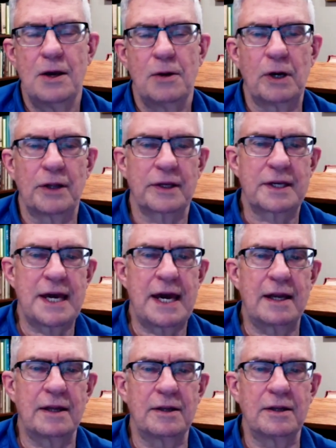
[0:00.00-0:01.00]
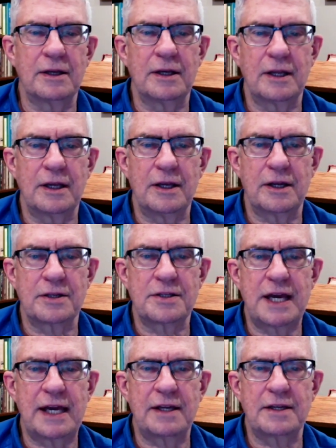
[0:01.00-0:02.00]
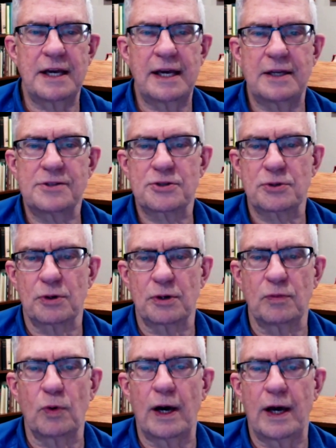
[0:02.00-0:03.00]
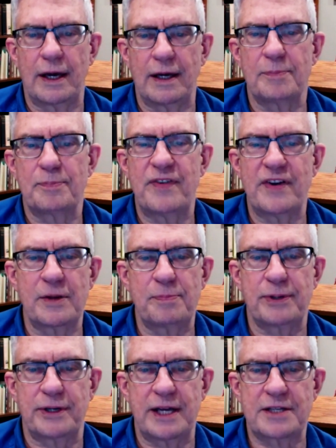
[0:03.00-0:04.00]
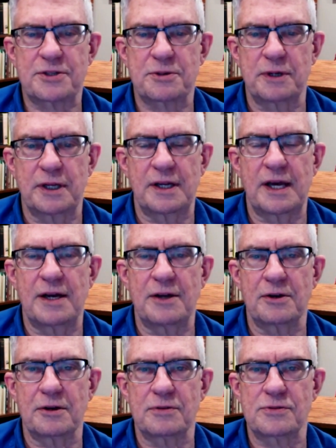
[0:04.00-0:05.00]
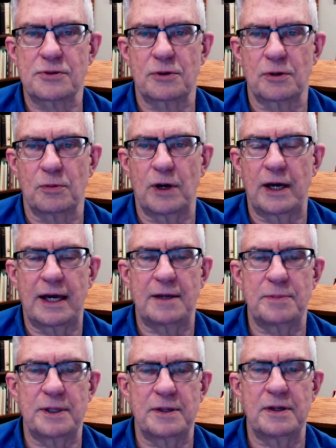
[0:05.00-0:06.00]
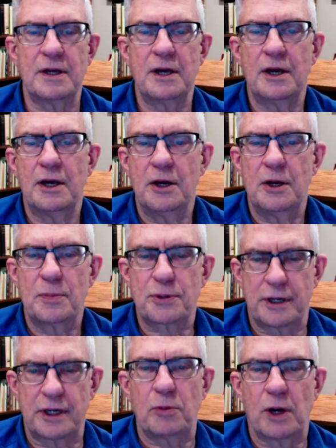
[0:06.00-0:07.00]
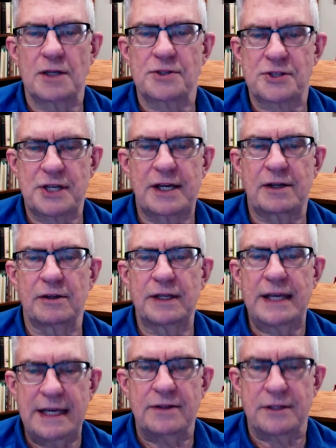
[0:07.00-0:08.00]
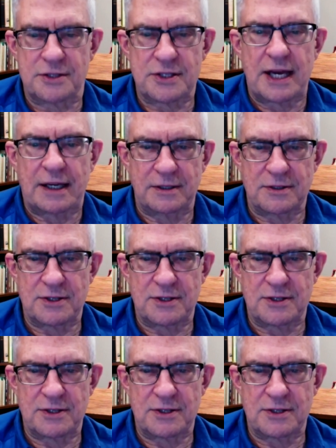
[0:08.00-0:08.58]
Well, the canon, in a day-to-day sort of way, a very pedestrian, down-to-earth sort of way, had been pretty well settled in the 2nd